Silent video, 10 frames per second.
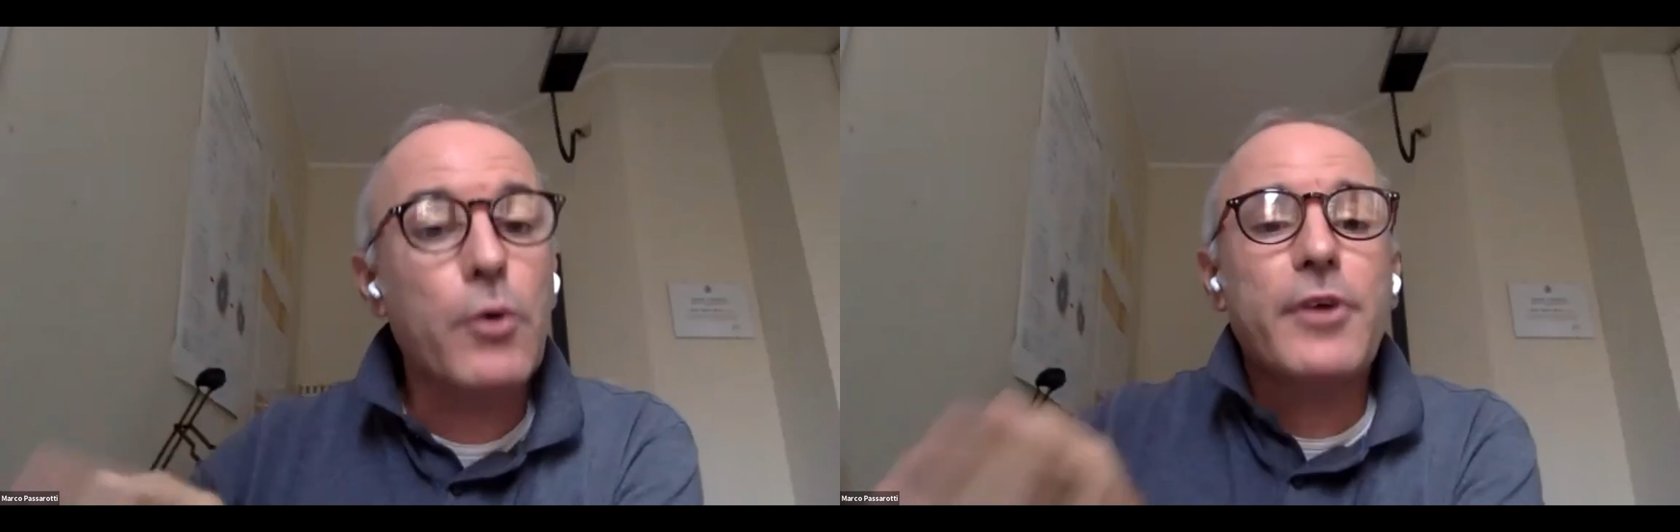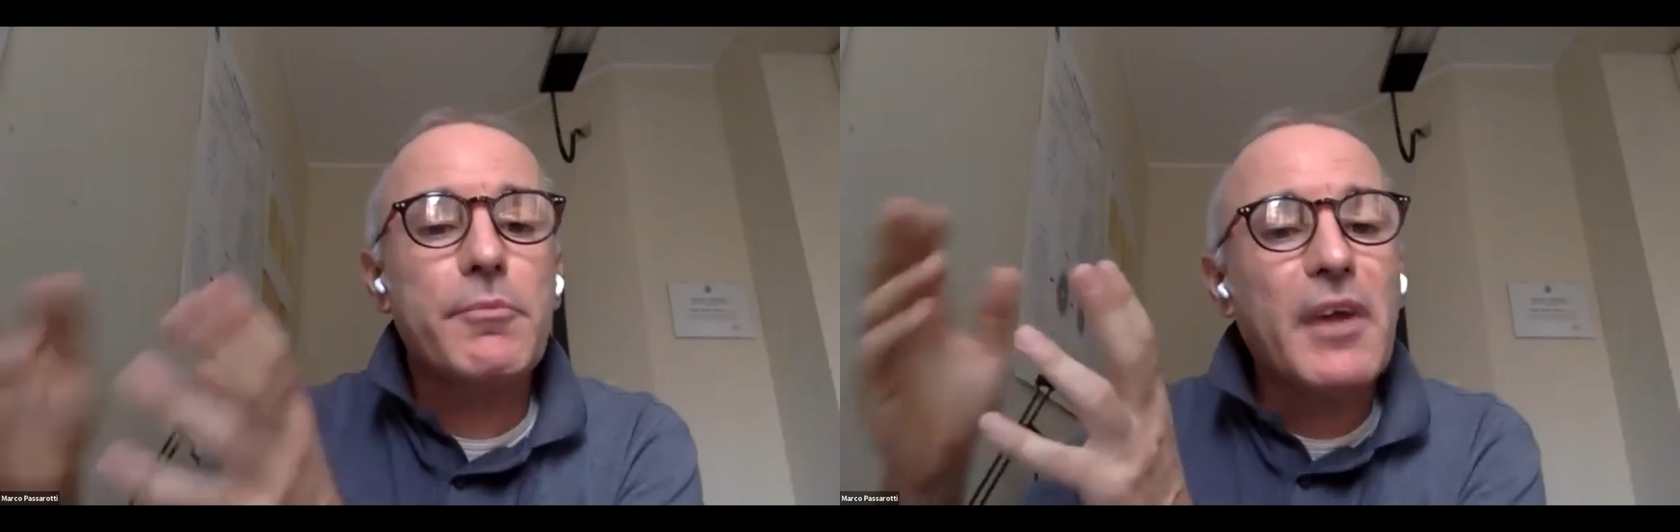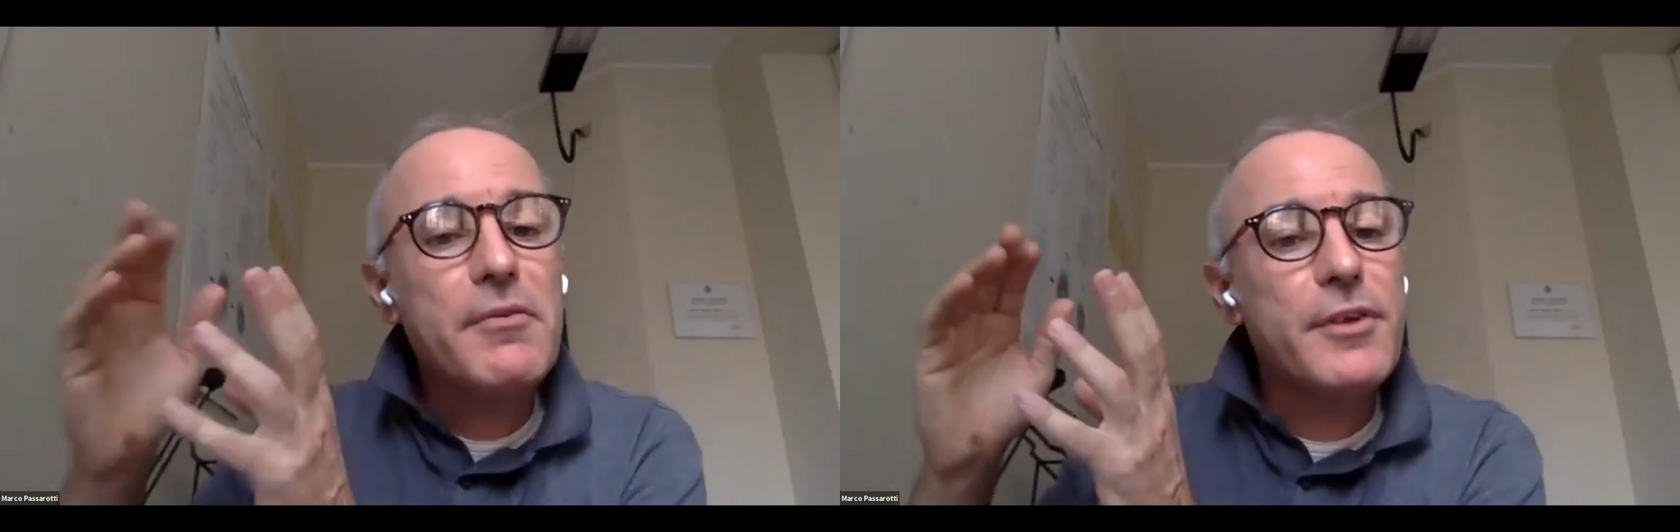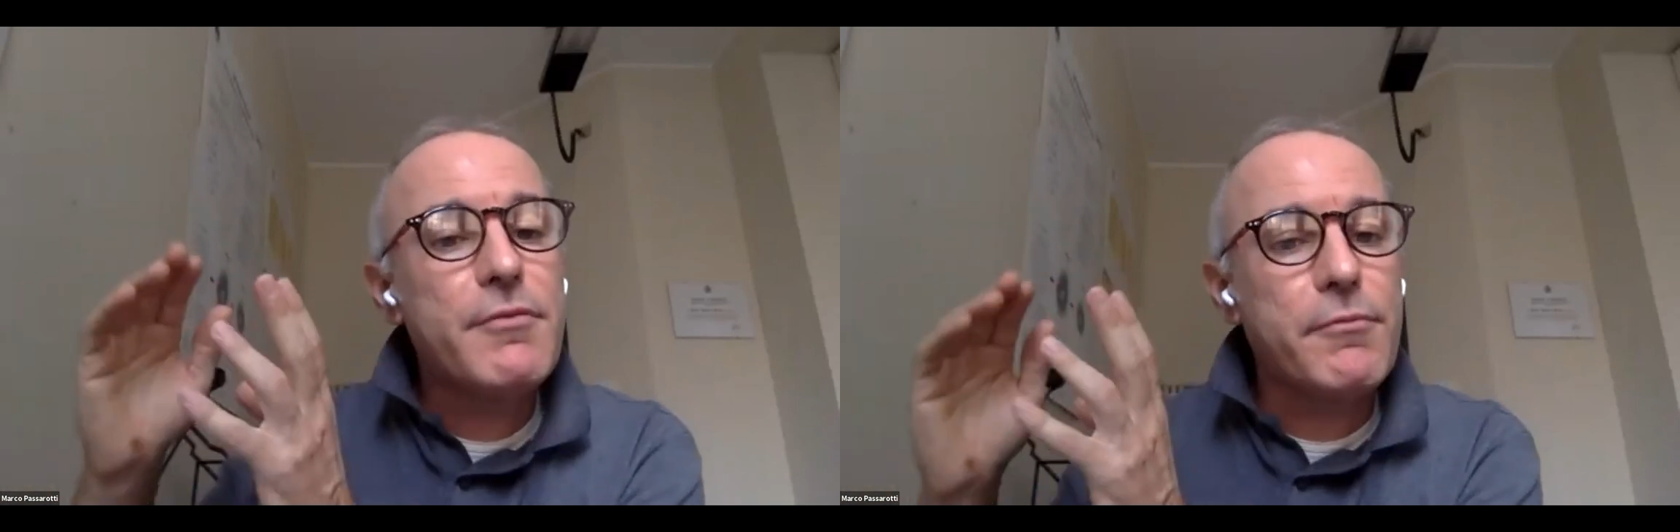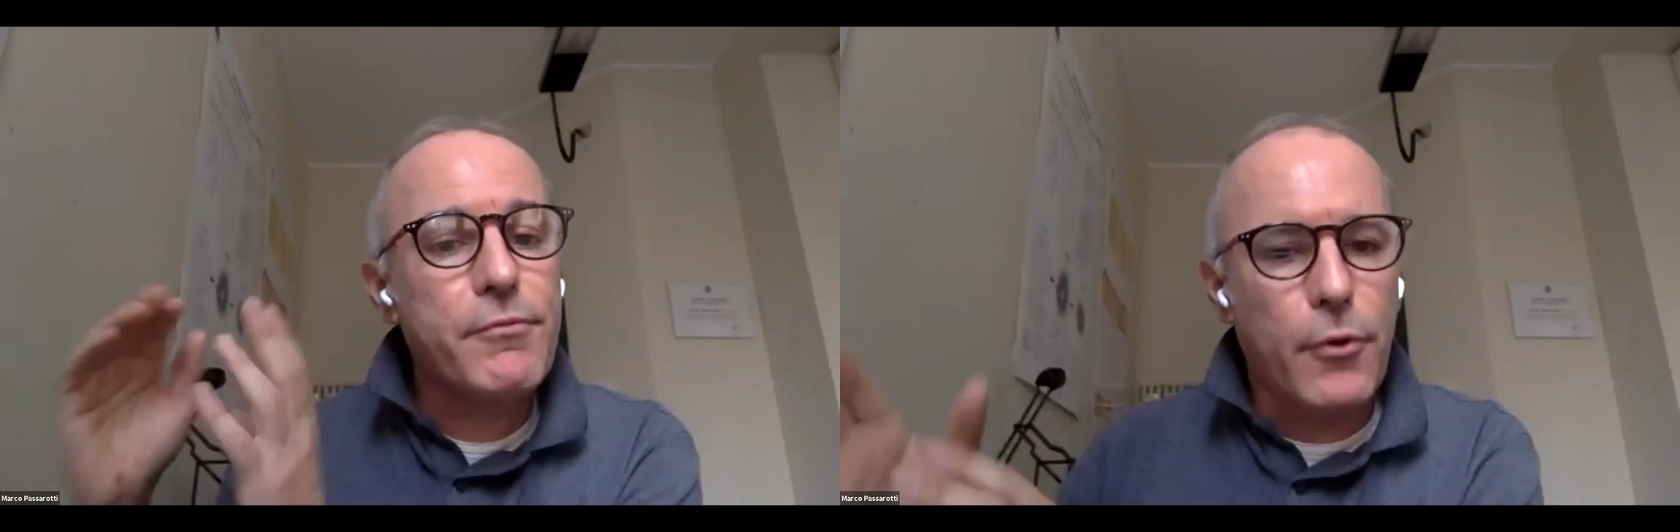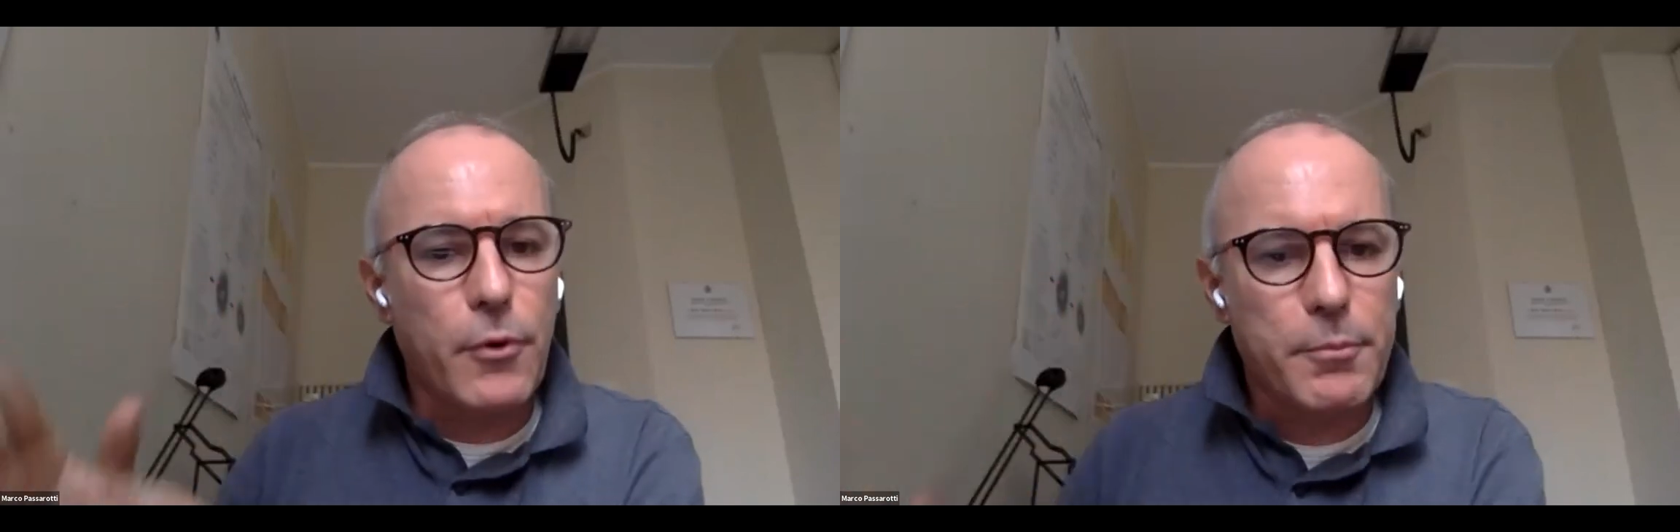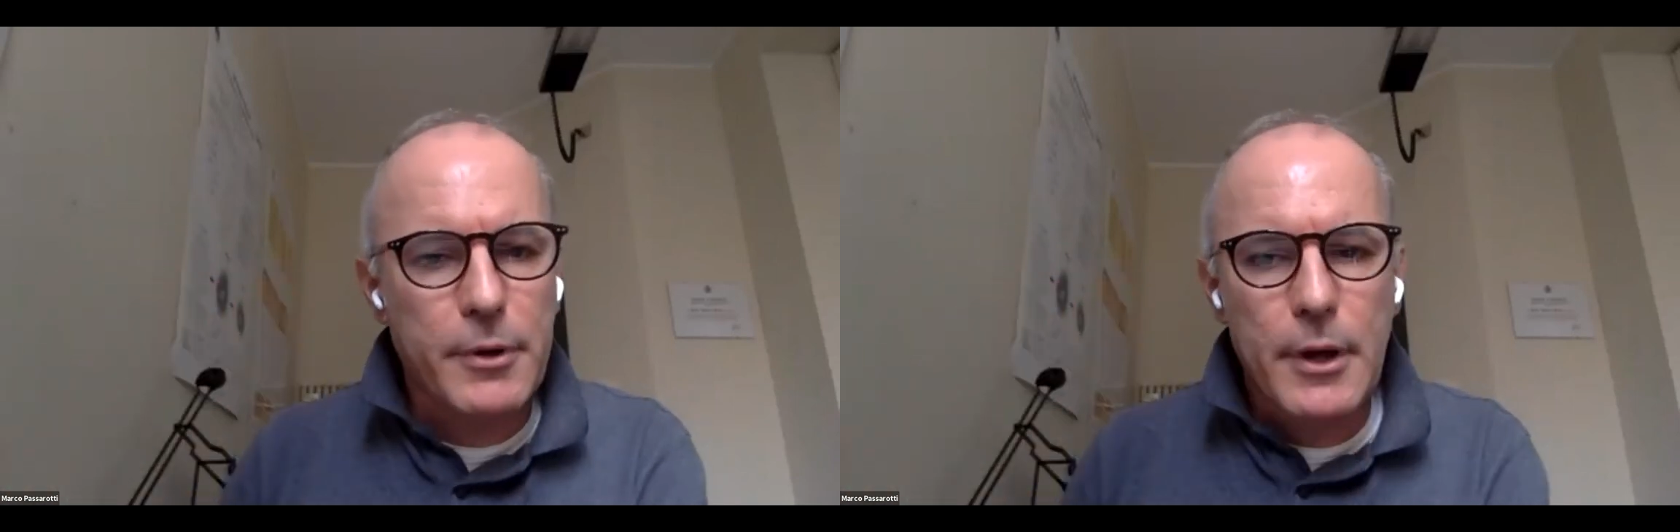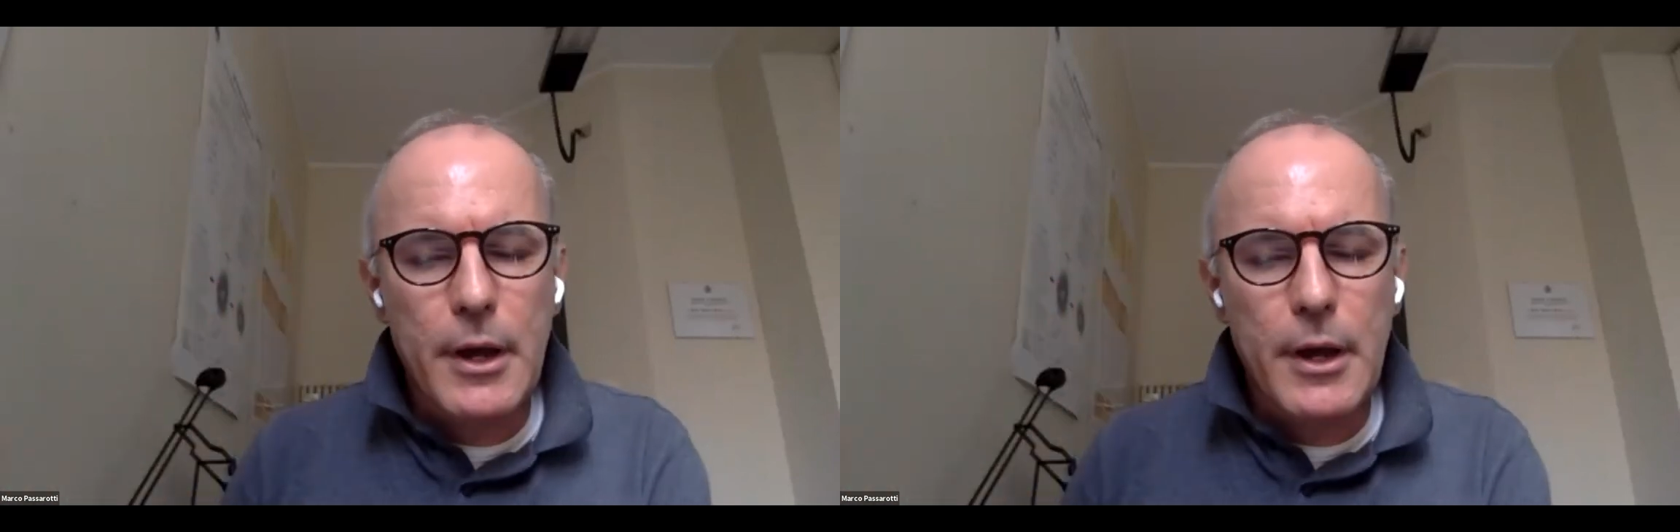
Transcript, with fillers: or sometimes even verb.